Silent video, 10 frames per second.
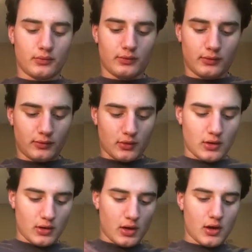
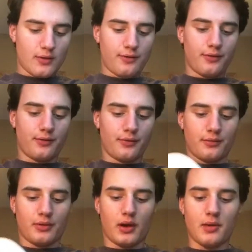Start off,
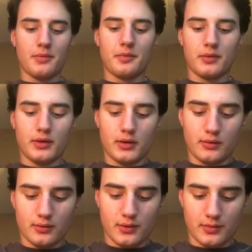probably
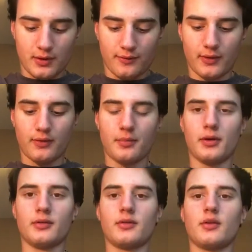one of my favorite
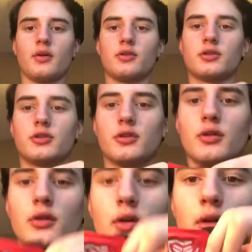parts of the whole shoe